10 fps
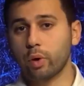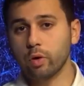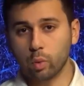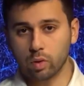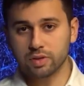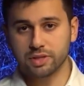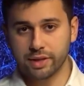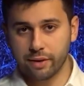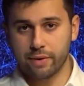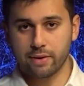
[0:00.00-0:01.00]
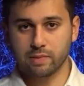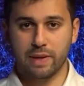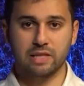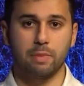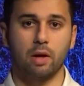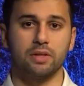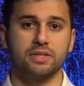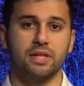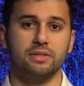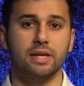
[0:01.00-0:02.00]
real-world scenarios makes
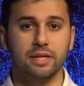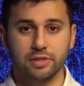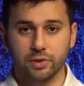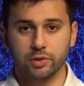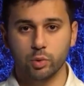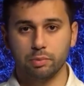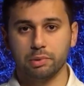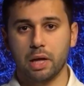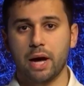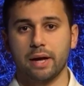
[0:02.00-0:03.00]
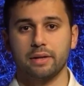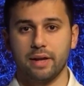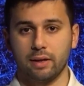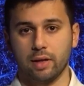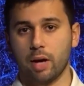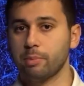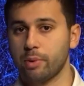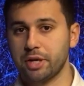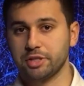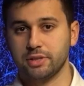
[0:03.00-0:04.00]
policies easier to apply in daily
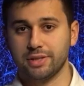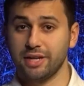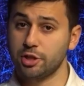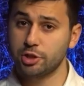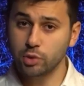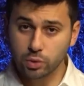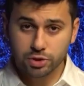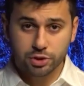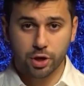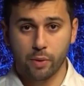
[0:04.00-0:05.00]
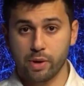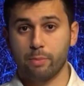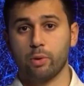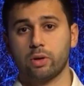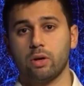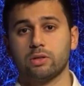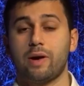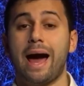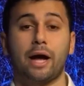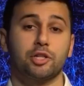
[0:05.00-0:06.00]
operations and ensures security protocols
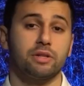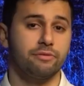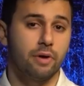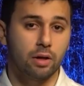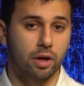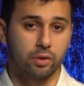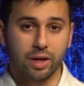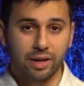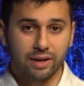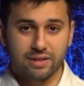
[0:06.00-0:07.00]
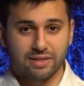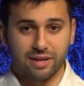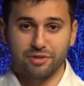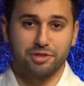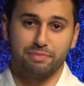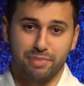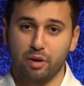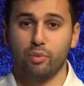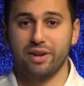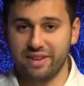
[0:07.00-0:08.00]
are actually followed instead of just being written